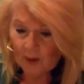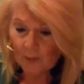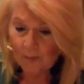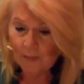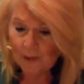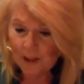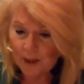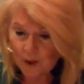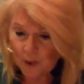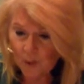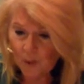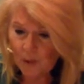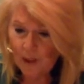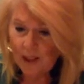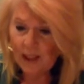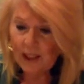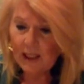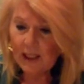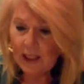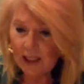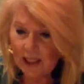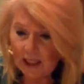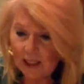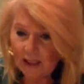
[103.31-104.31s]

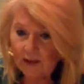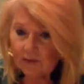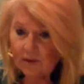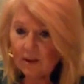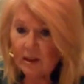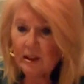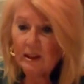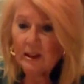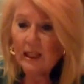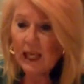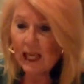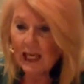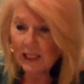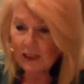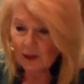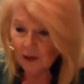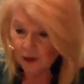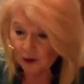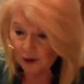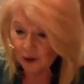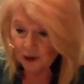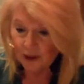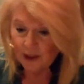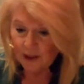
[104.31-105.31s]
between evil and
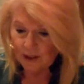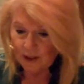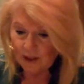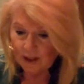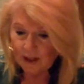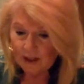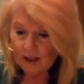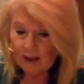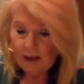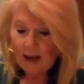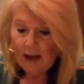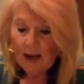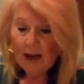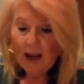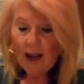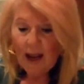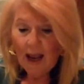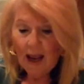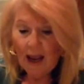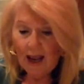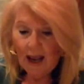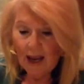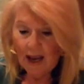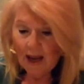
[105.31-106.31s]
good,
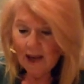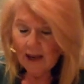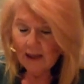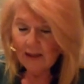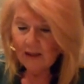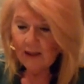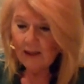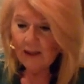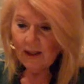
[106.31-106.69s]
and